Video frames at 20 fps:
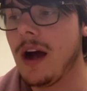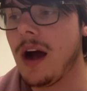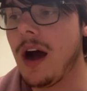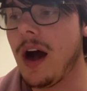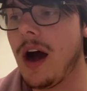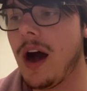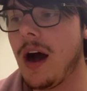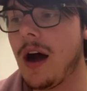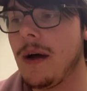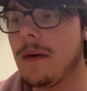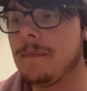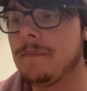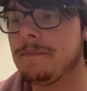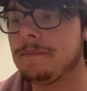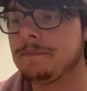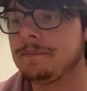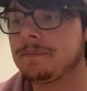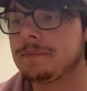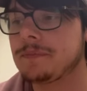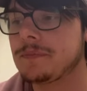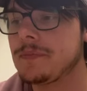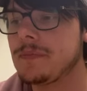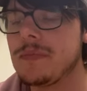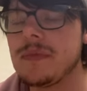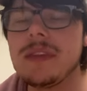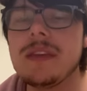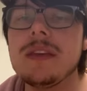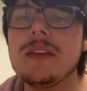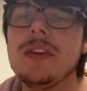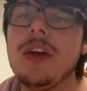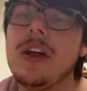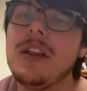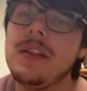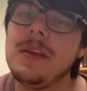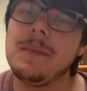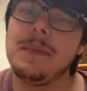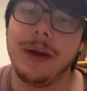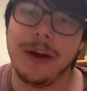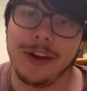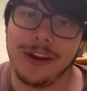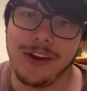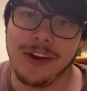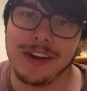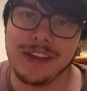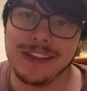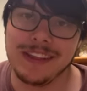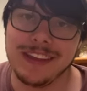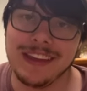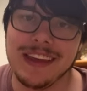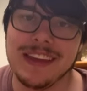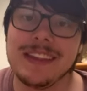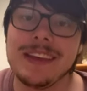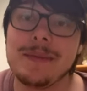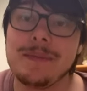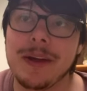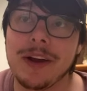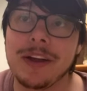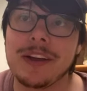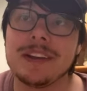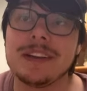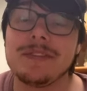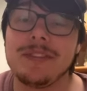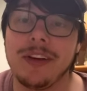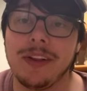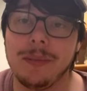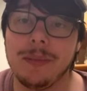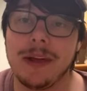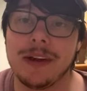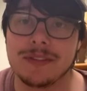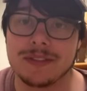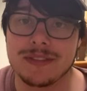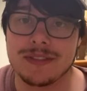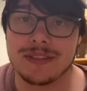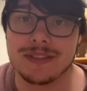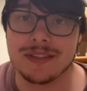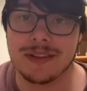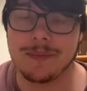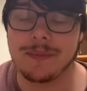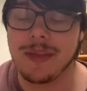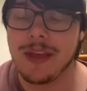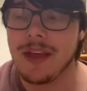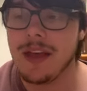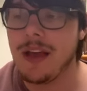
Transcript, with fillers: Um, not in the American Hockey League, in the American Developmental System.